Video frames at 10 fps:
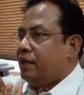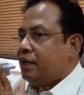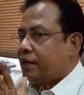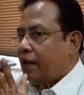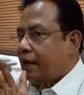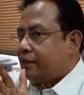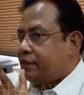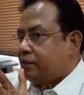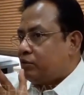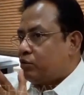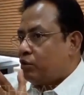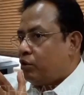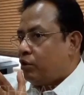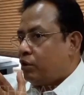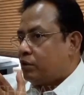19
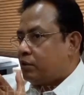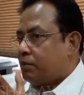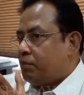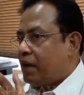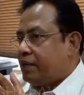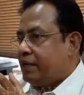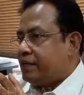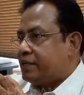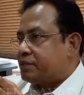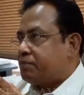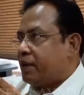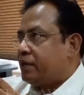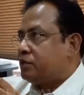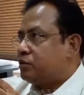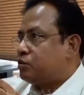crore money is spent